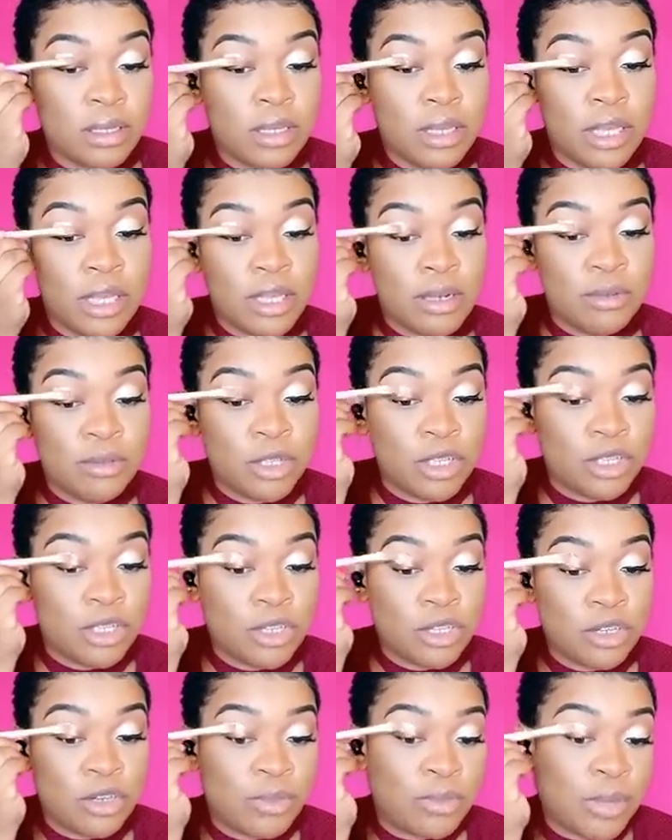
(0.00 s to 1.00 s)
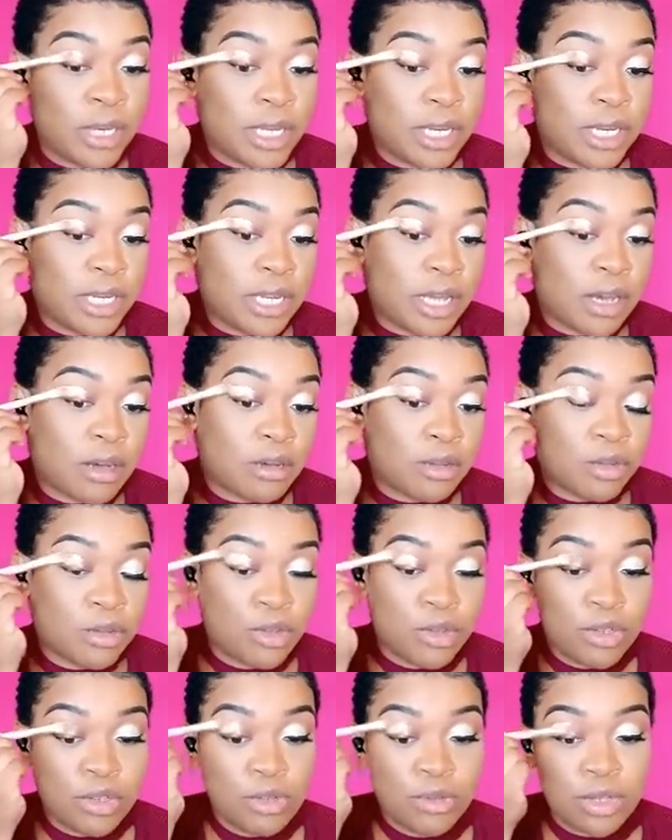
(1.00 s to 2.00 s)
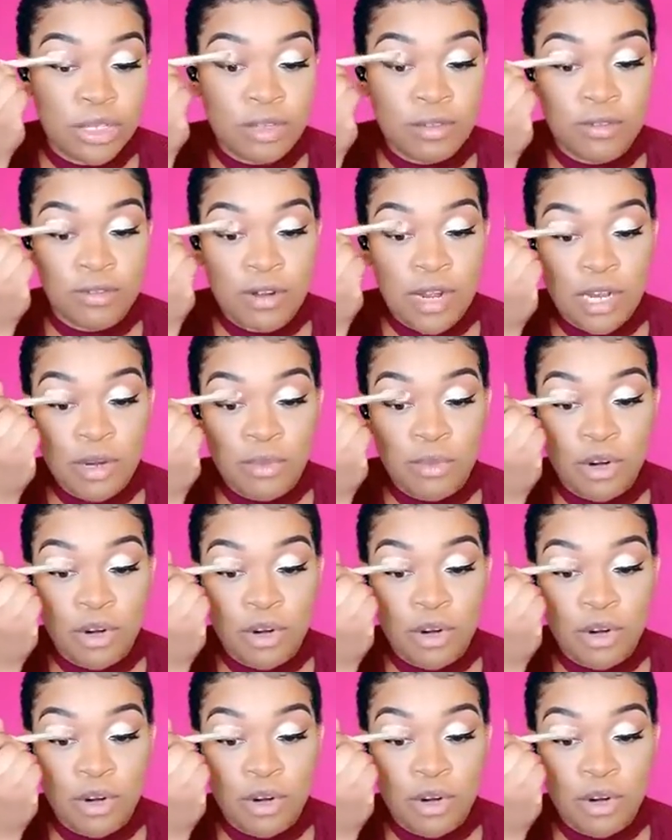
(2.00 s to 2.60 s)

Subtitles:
and I'm just going to blend it out with a flat